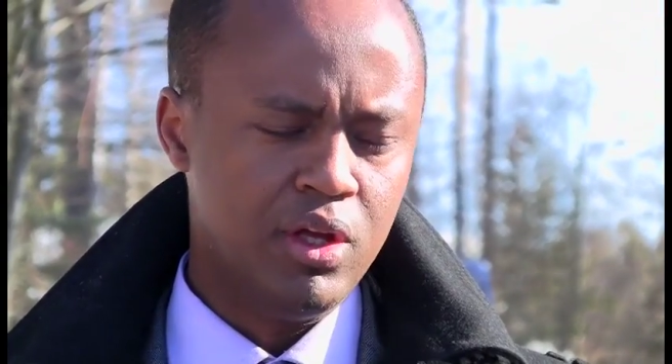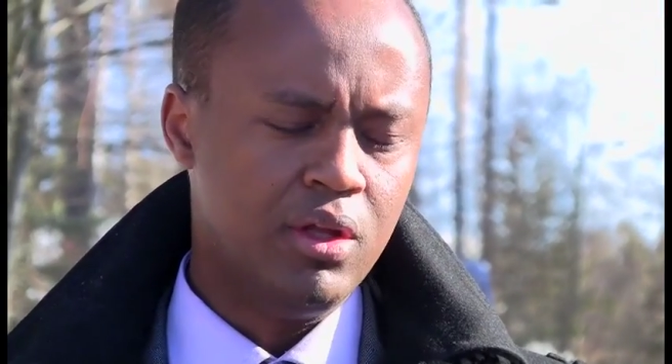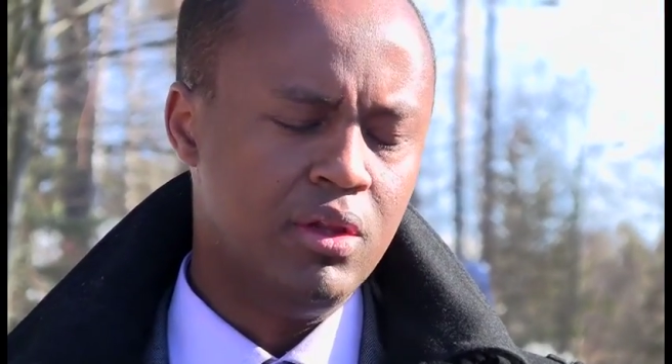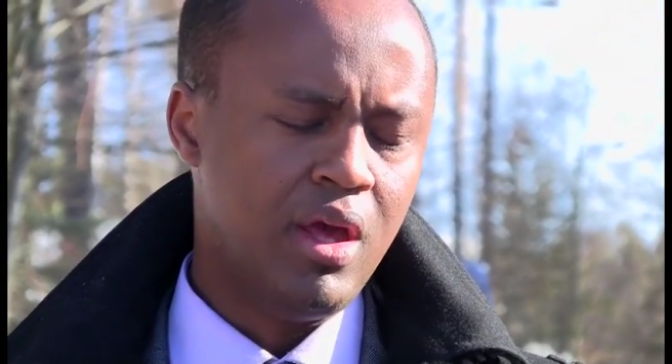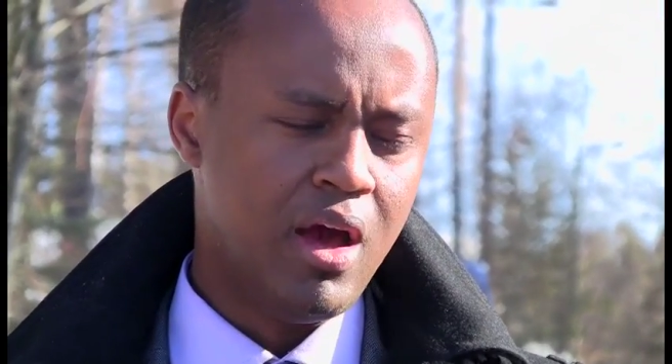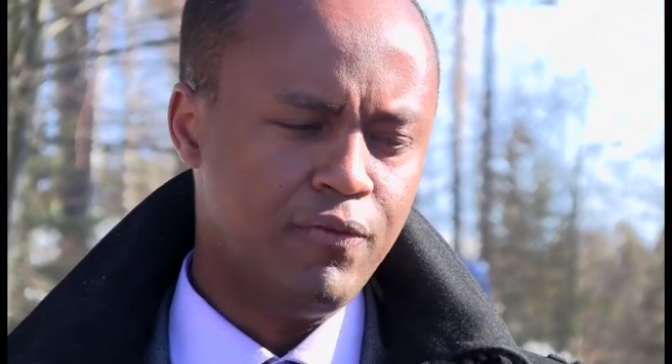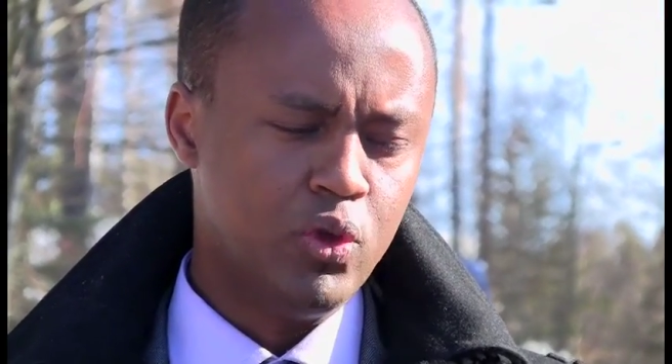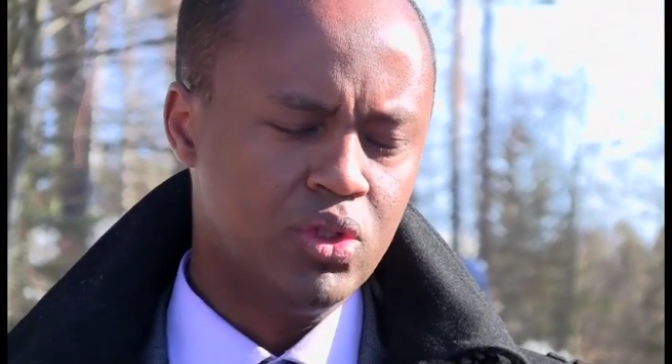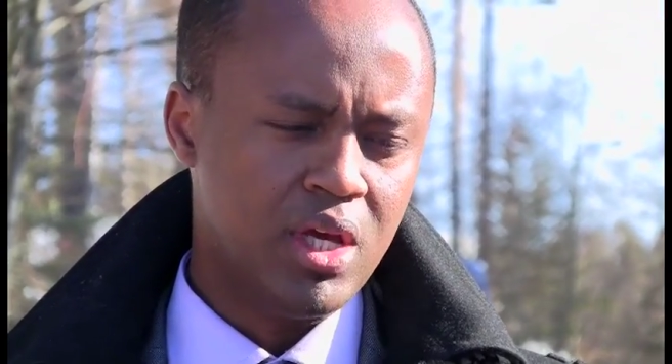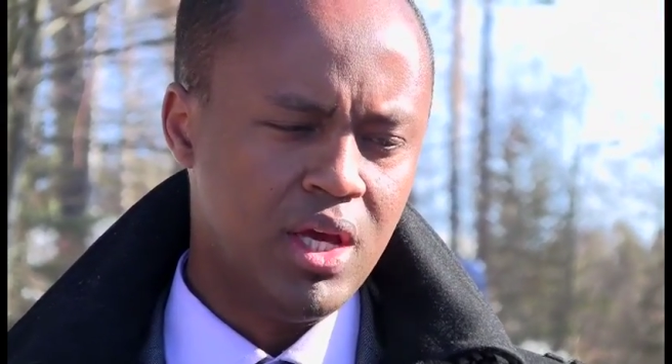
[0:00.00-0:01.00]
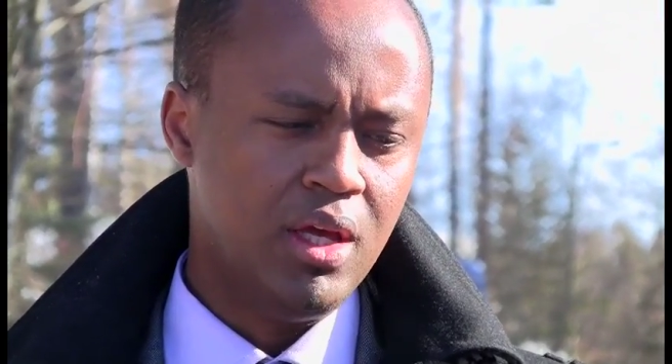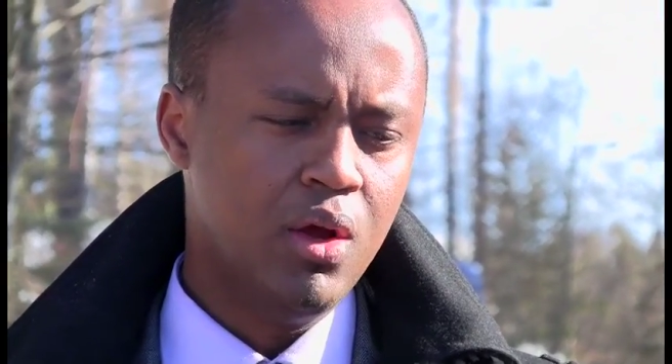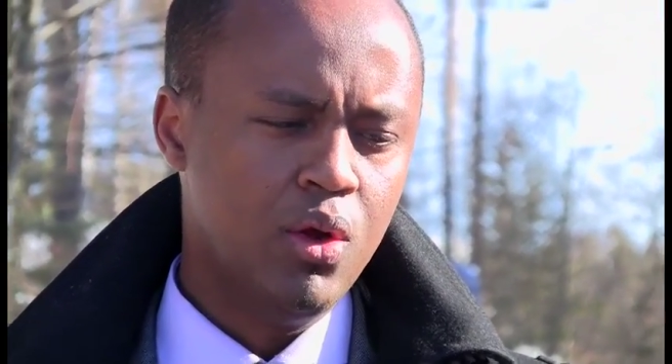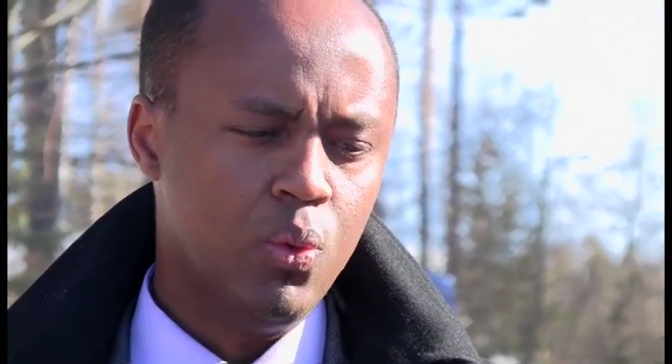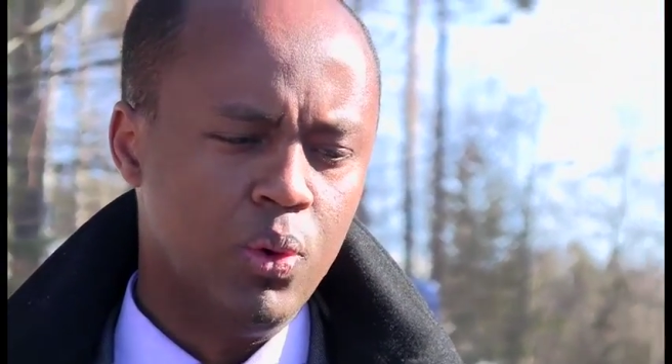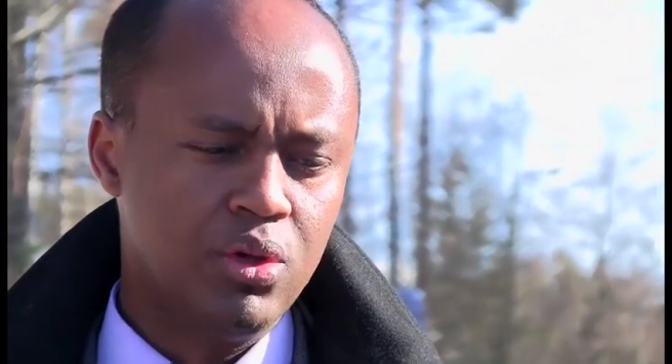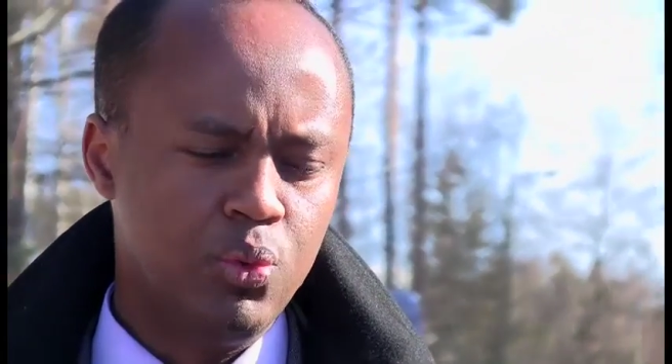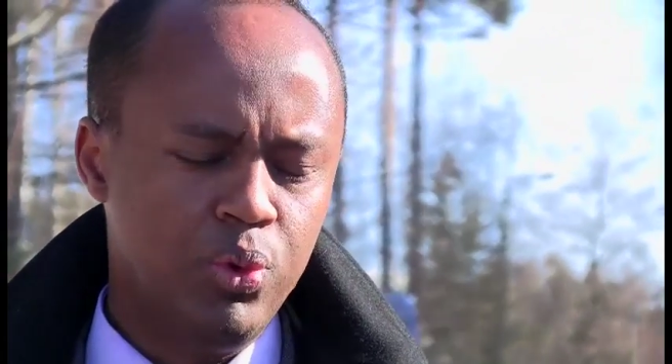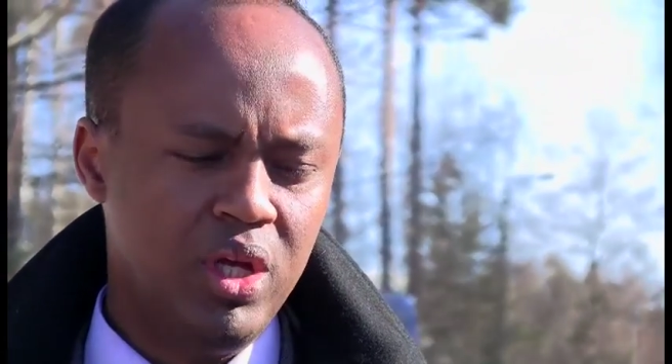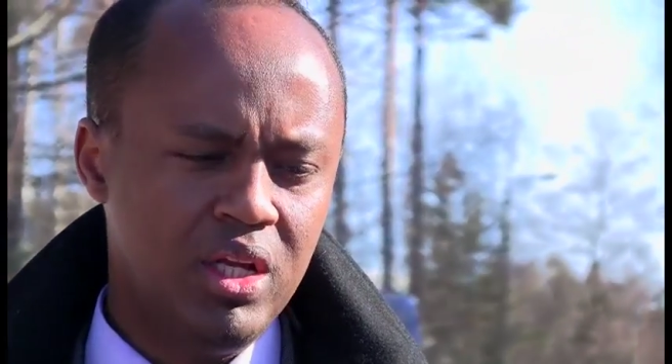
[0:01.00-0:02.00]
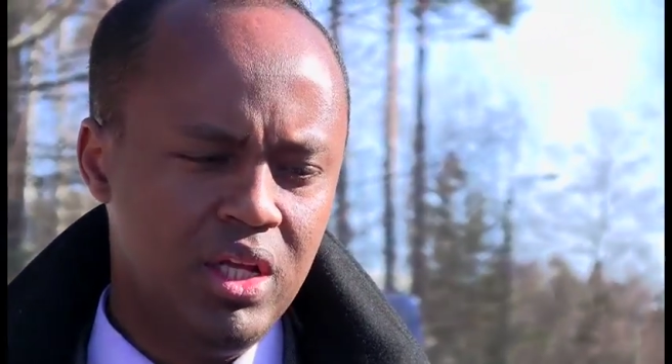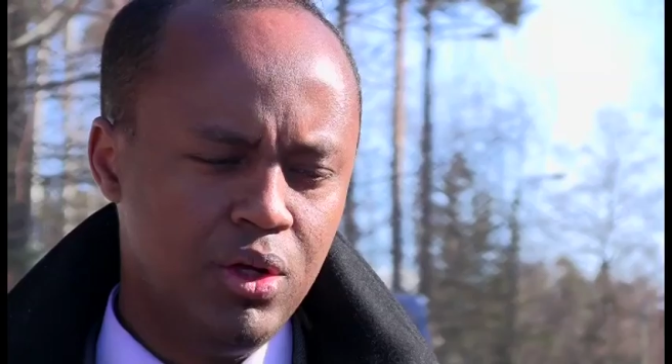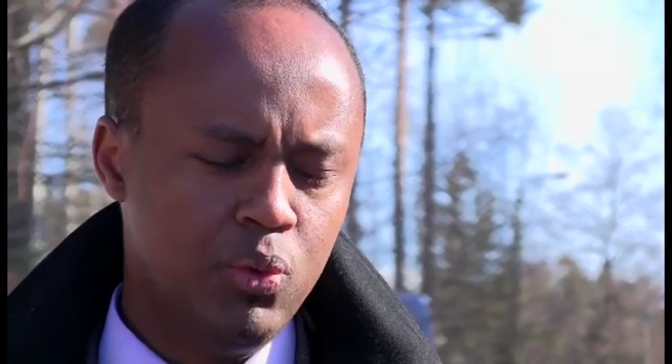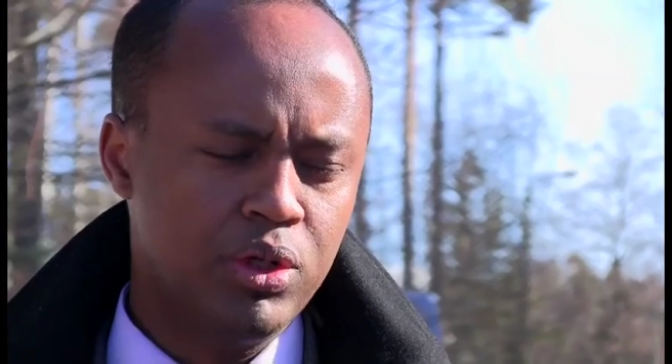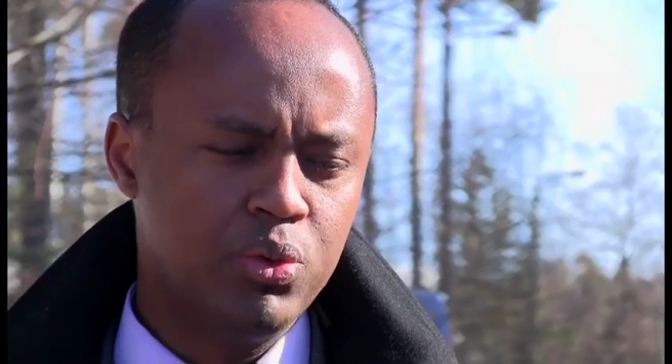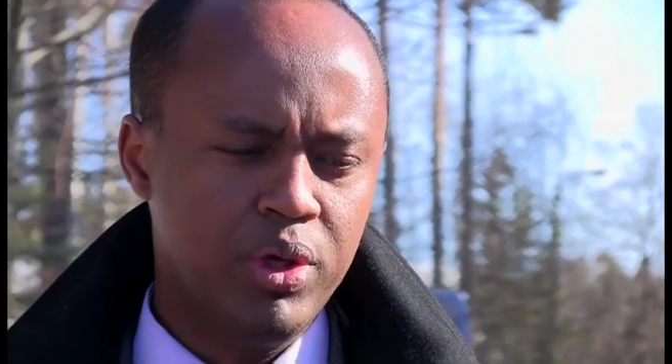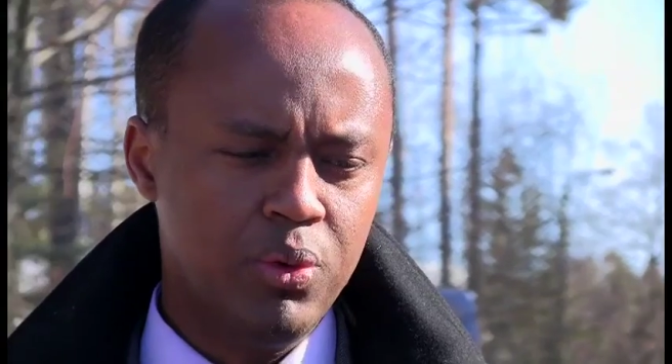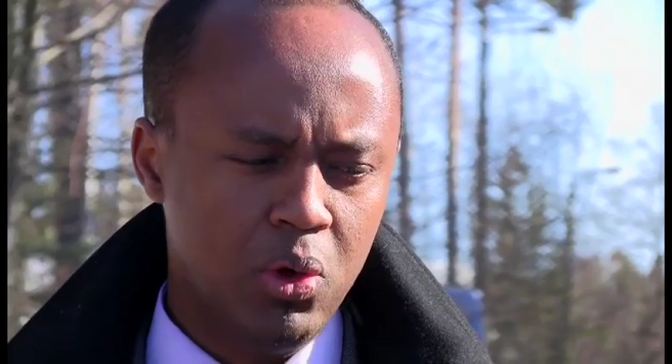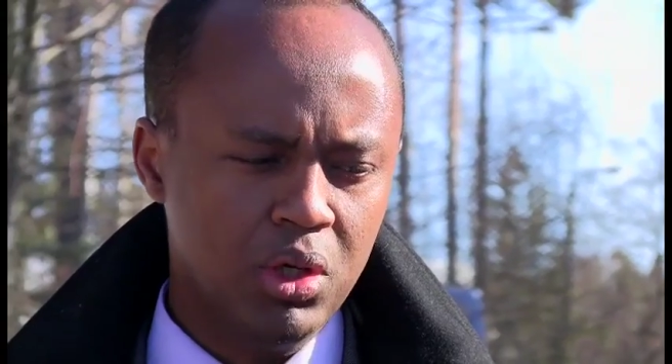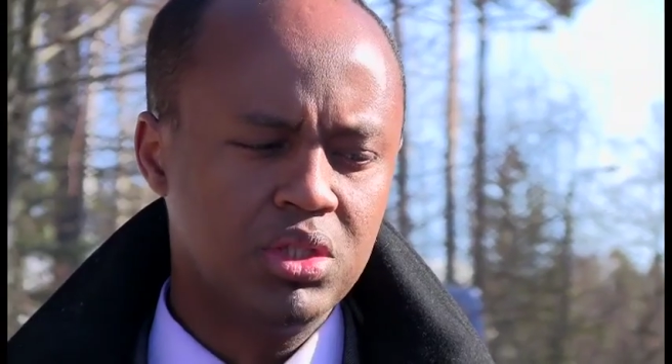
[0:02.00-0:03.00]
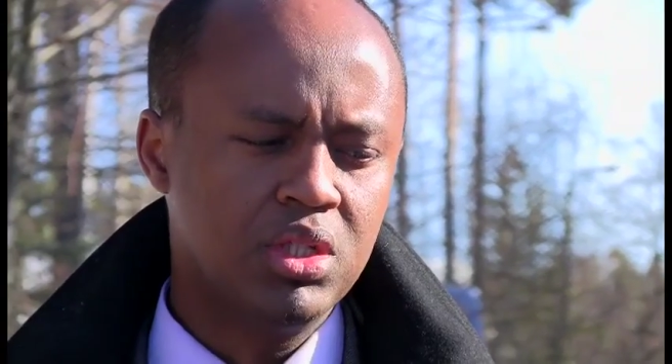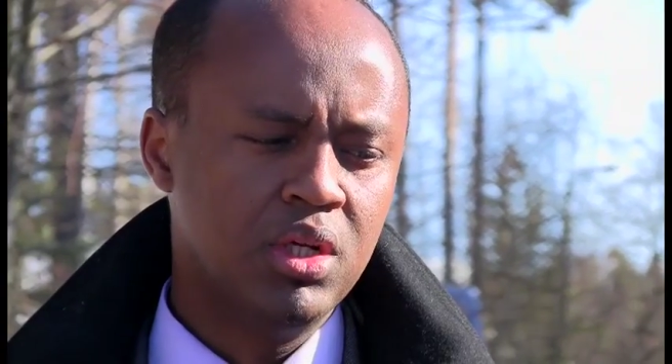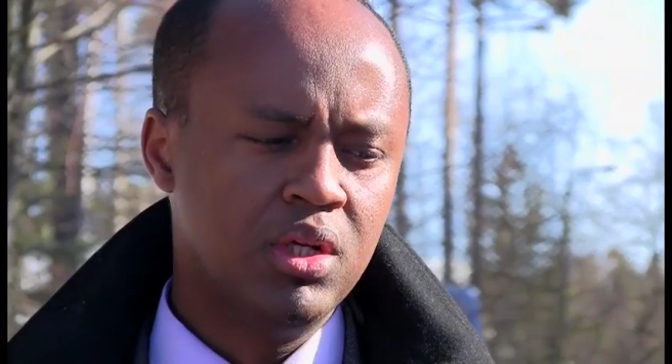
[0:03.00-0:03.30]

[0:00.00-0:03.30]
They, they have to say what we need, what we want,